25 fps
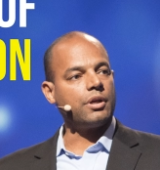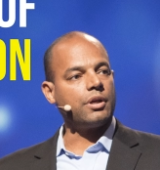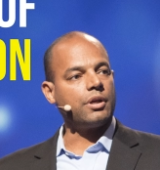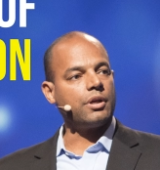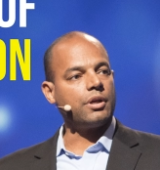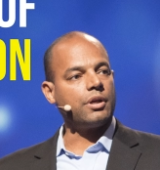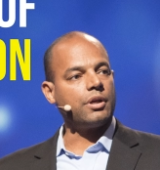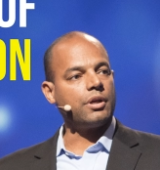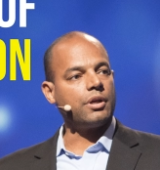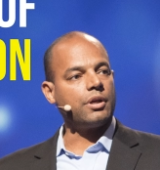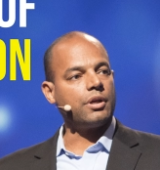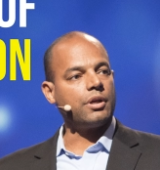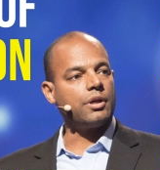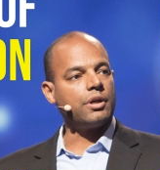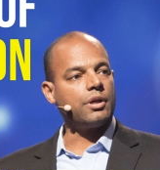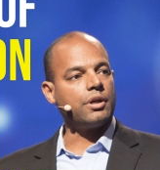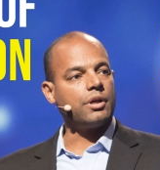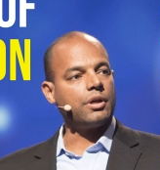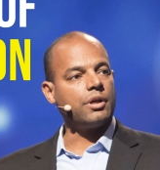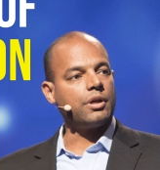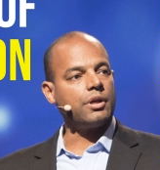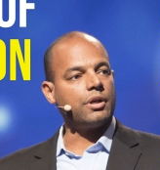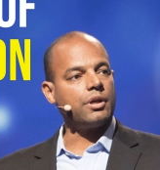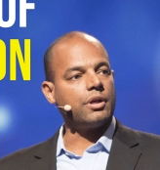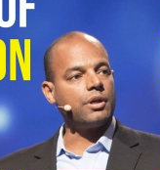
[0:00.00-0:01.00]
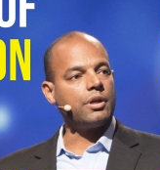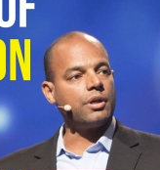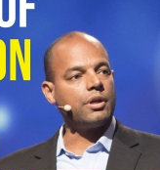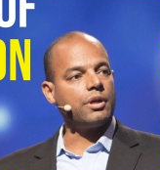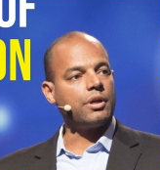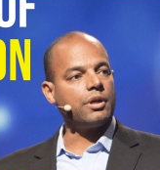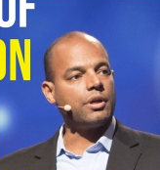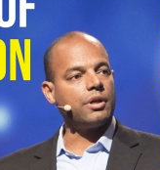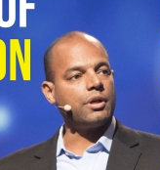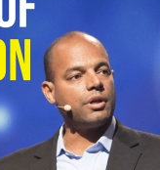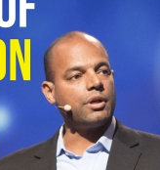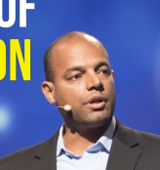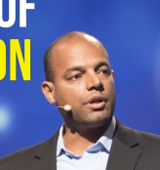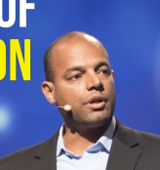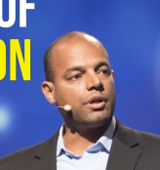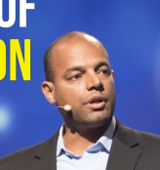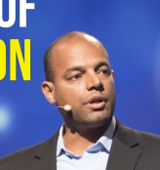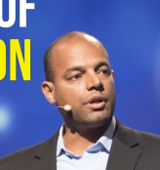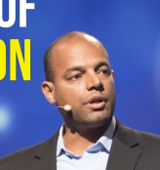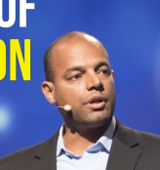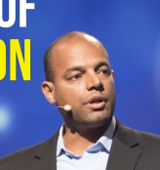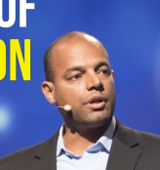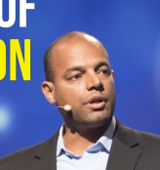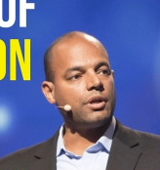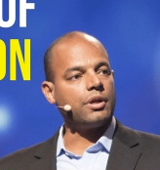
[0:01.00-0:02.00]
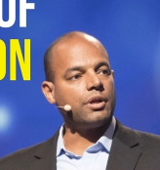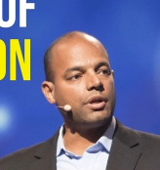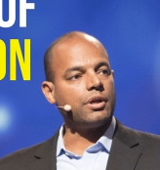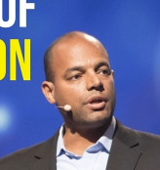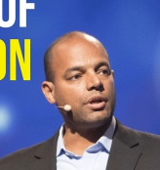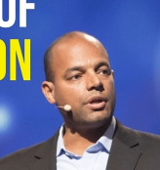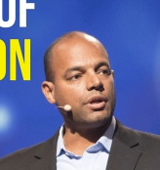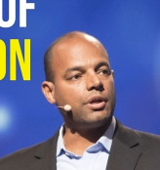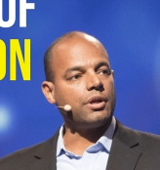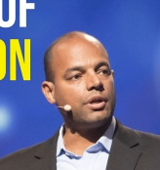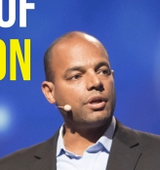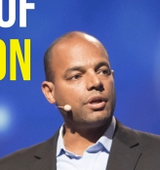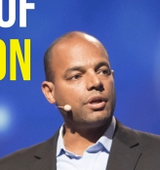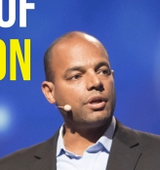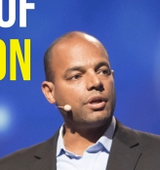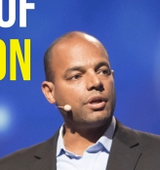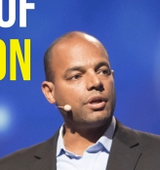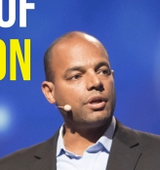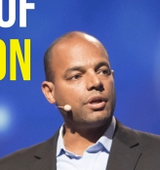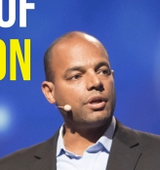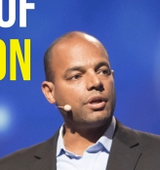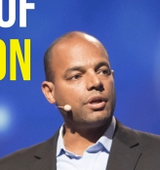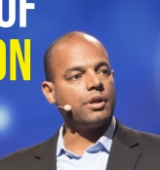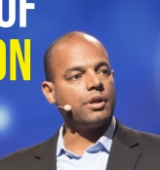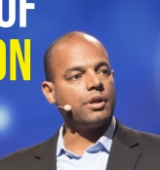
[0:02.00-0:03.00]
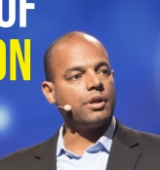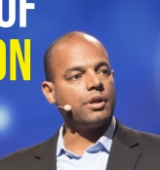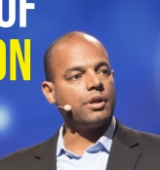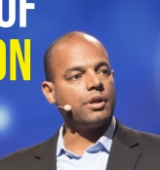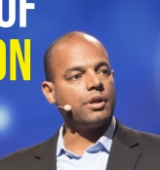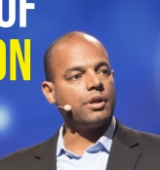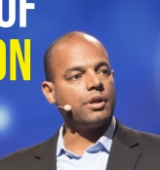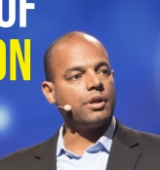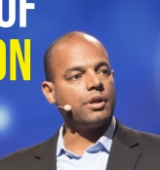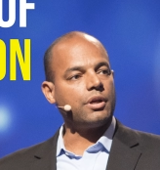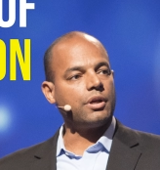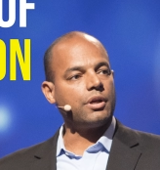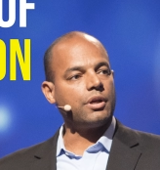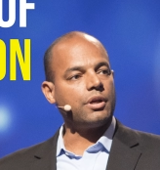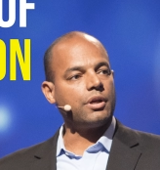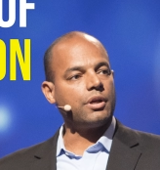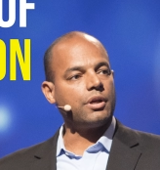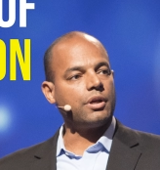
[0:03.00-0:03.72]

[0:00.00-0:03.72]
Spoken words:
This is a still picture; no speech is visible.